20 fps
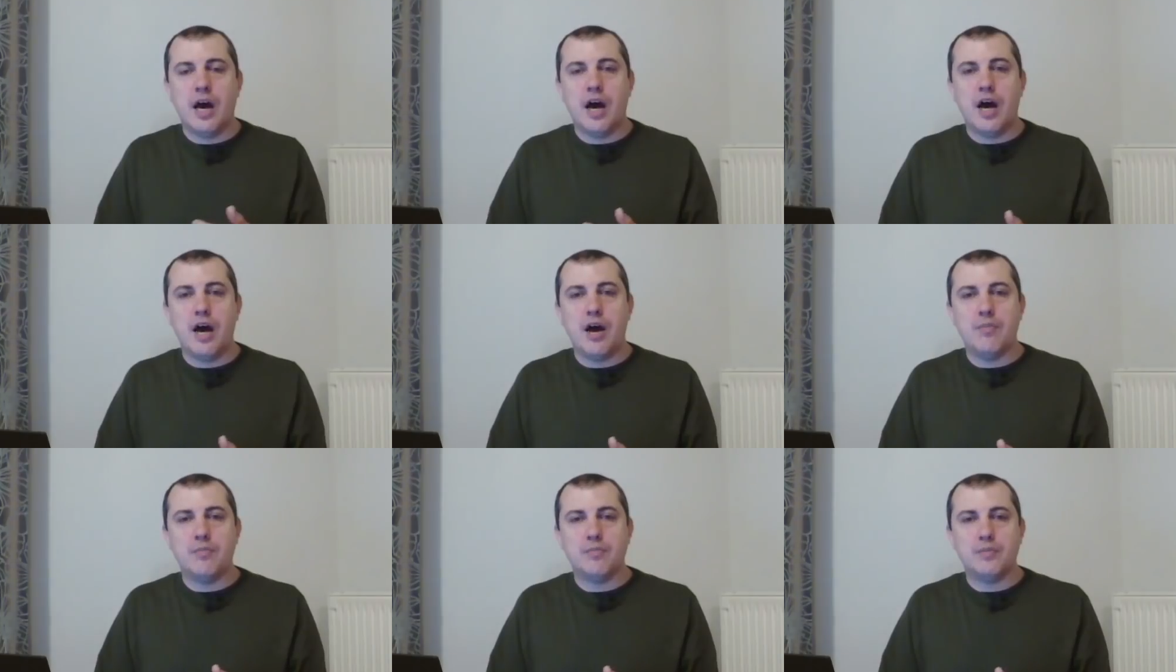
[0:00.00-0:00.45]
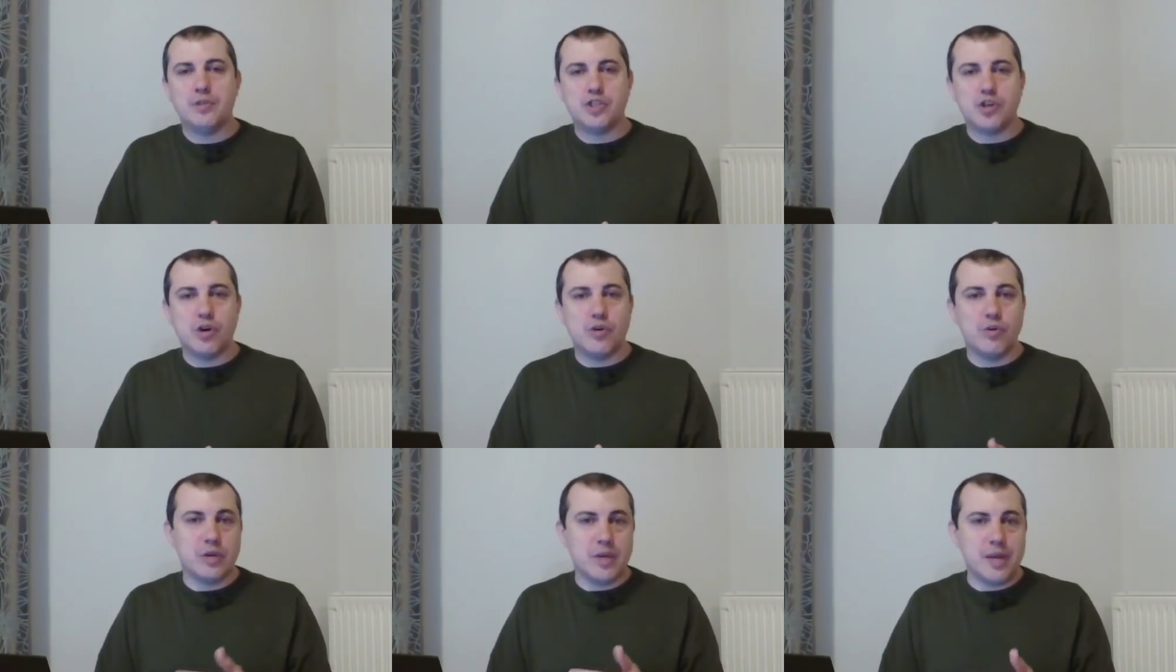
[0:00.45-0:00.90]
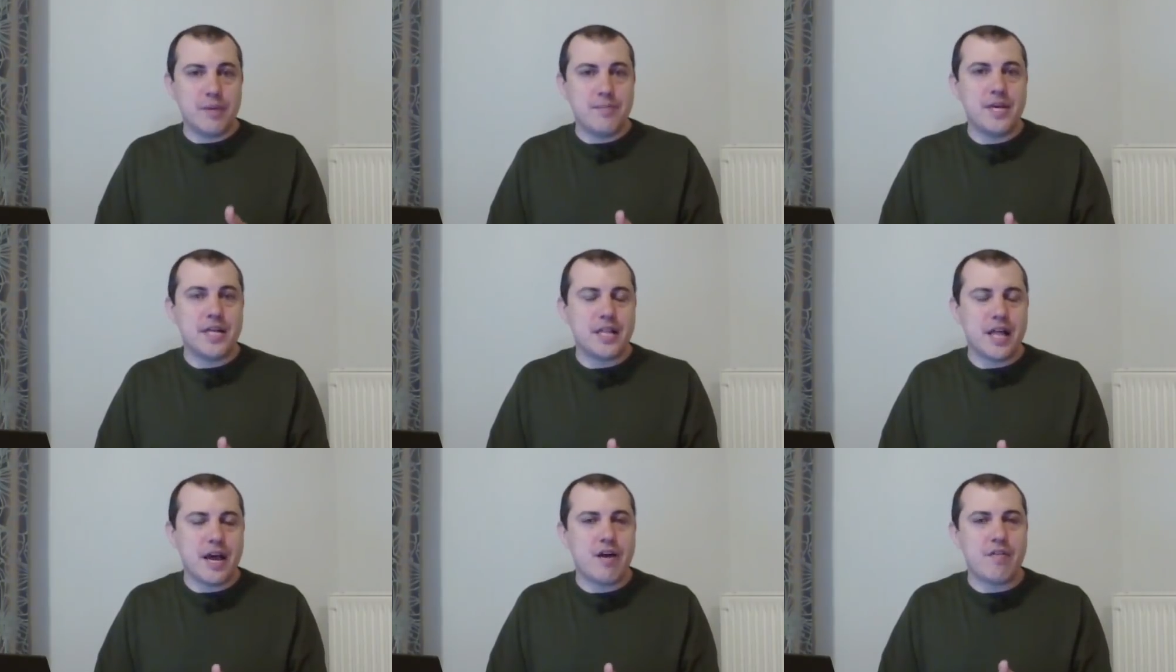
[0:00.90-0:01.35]
Um, so let
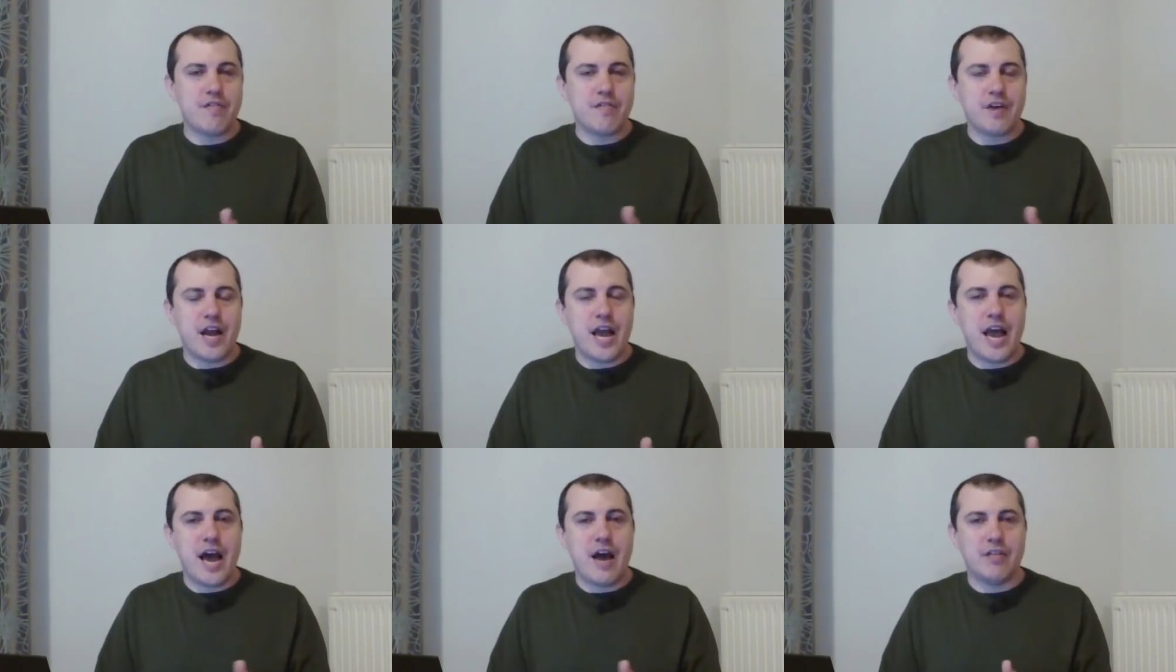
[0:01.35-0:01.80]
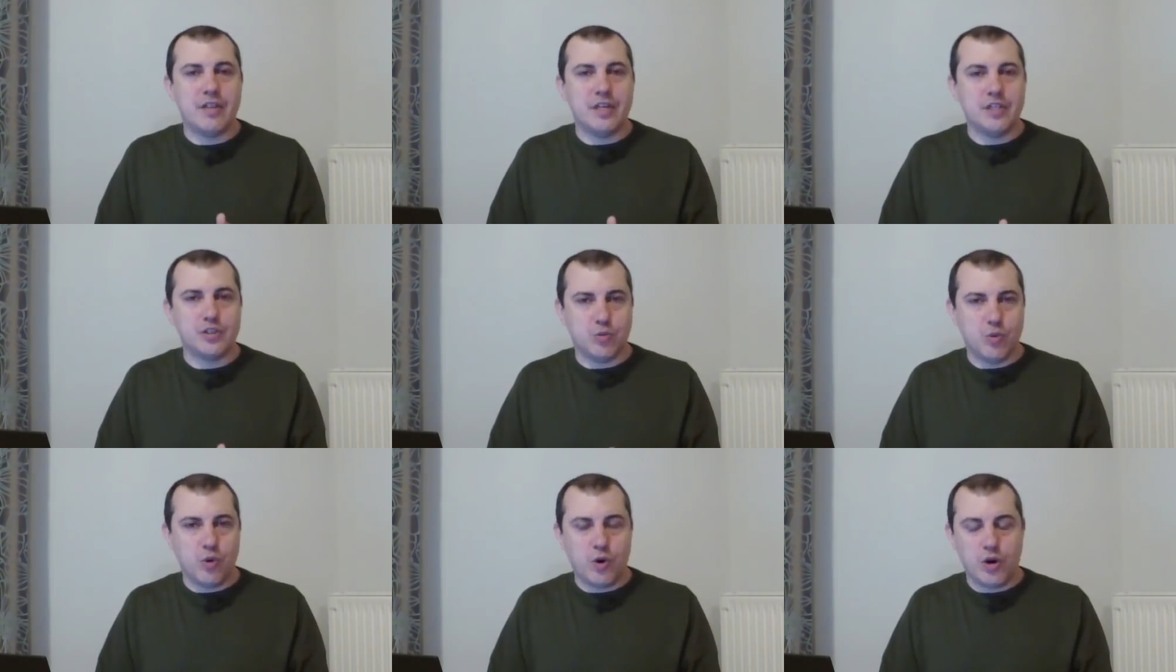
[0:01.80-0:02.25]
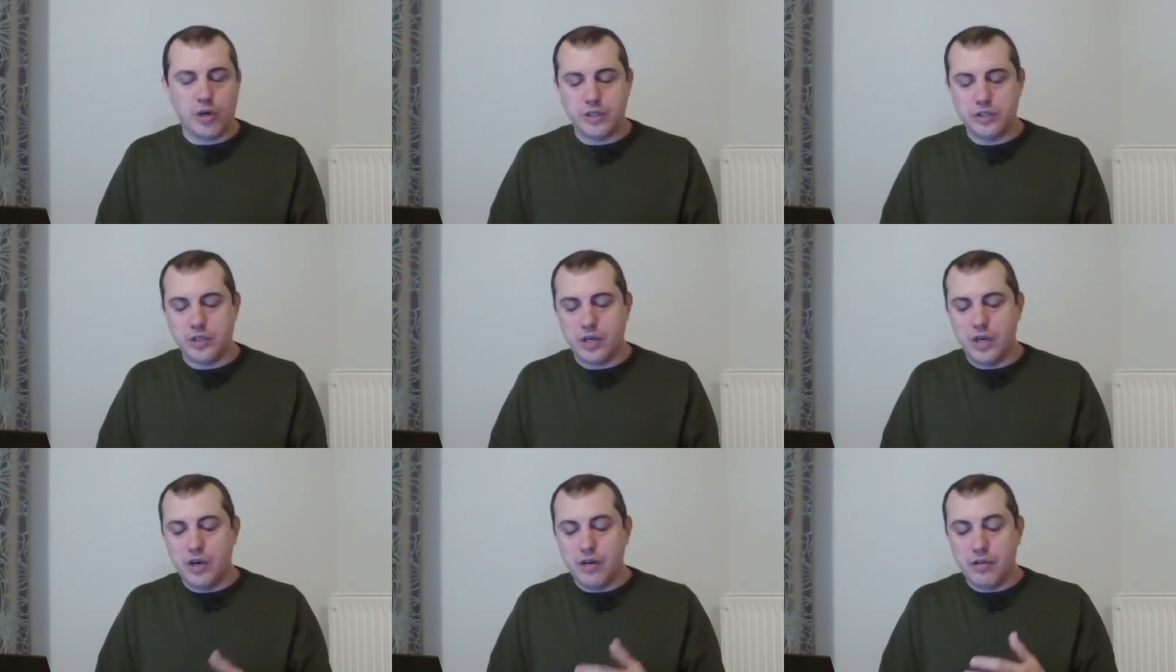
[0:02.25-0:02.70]
me clarify how this works.